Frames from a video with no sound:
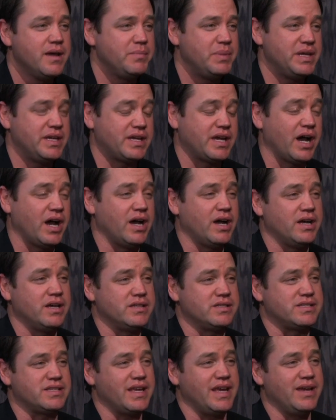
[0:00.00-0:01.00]

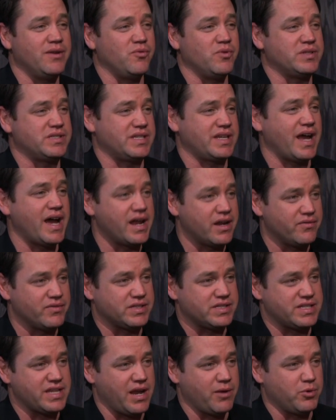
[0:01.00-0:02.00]
because it was kind of a
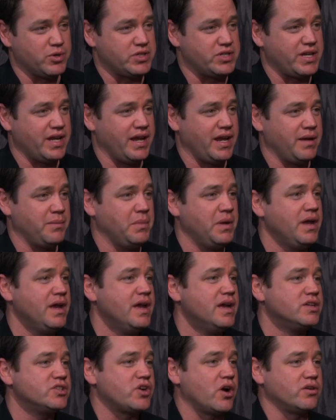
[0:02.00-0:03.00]
sandwich game.
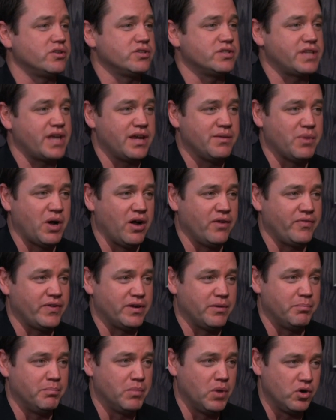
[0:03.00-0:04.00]
Chargers came off
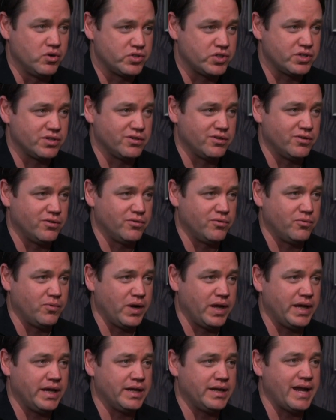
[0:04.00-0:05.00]
an emotional
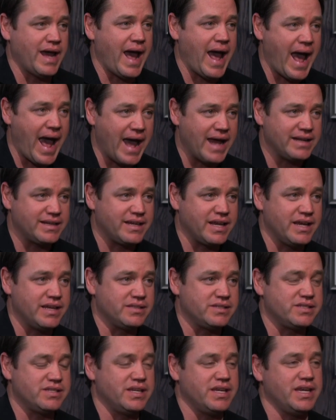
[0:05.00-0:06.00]
win at
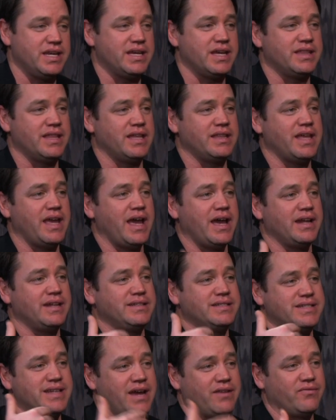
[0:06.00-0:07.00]
KC, and then they
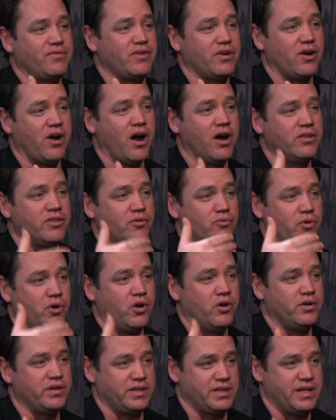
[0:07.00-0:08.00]
had Denver on the
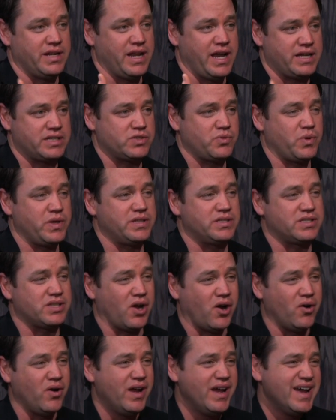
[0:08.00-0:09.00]
road in the next week.
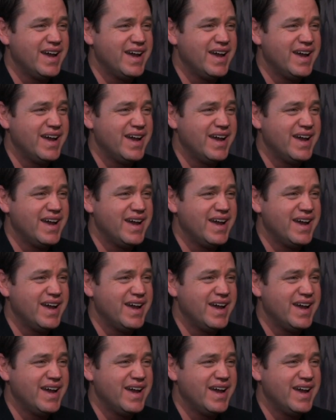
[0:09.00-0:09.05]
So